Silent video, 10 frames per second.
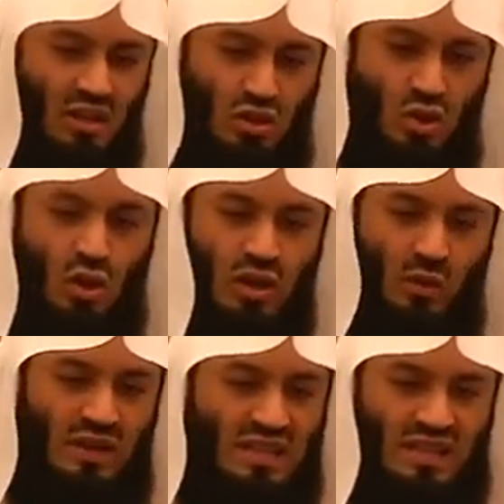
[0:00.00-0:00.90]

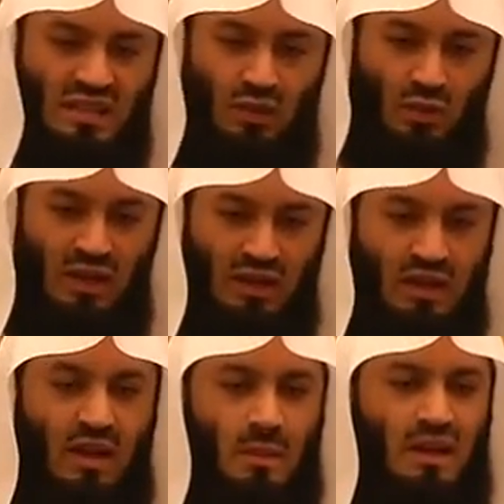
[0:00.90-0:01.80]
enjoy what is in the
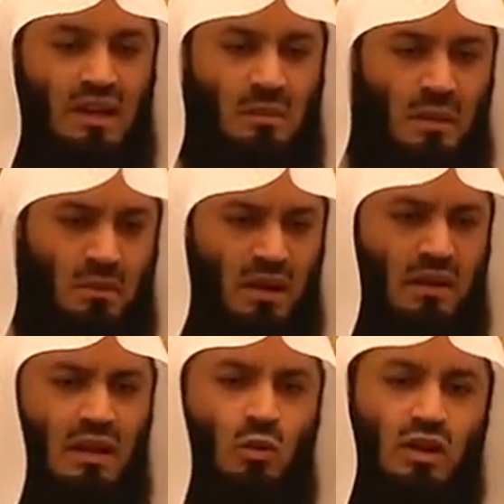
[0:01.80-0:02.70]
world. But
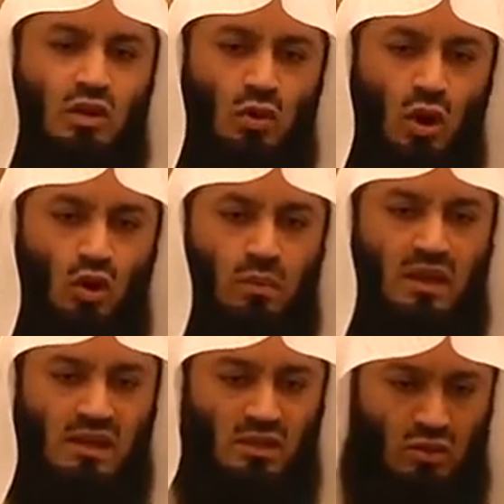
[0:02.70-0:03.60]
remember, what you owe
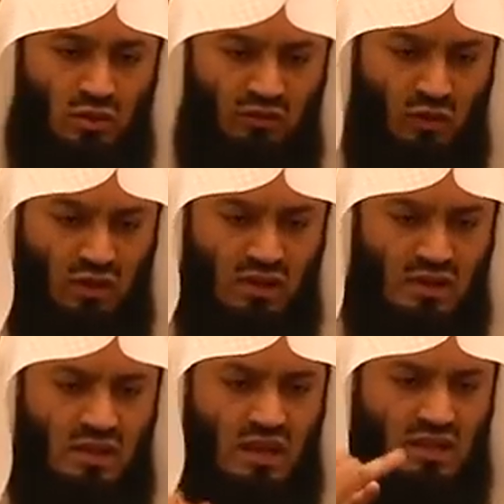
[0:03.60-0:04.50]
me is
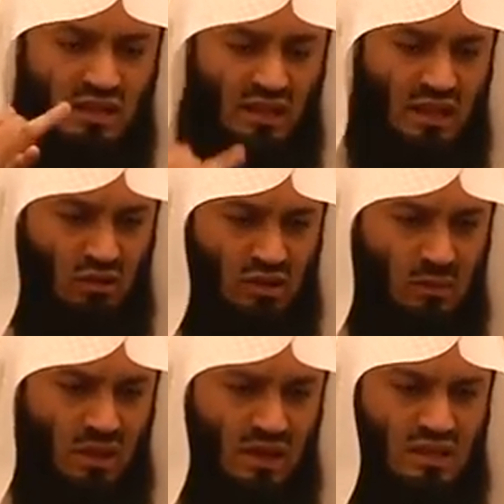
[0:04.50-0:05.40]
truthfulness, it is
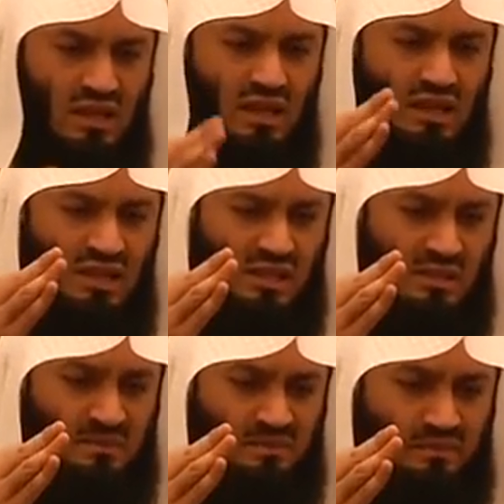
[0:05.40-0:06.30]
accountability, it is